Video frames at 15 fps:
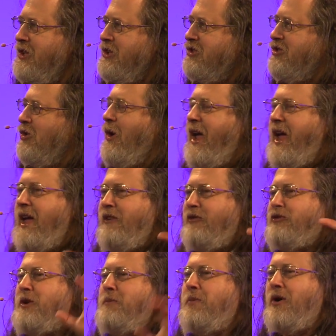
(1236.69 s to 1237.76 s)
So
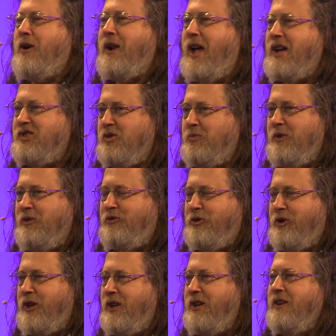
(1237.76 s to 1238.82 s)
every part has to be
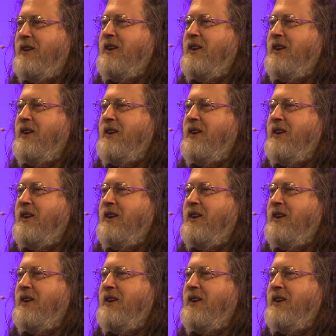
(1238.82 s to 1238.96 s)
free.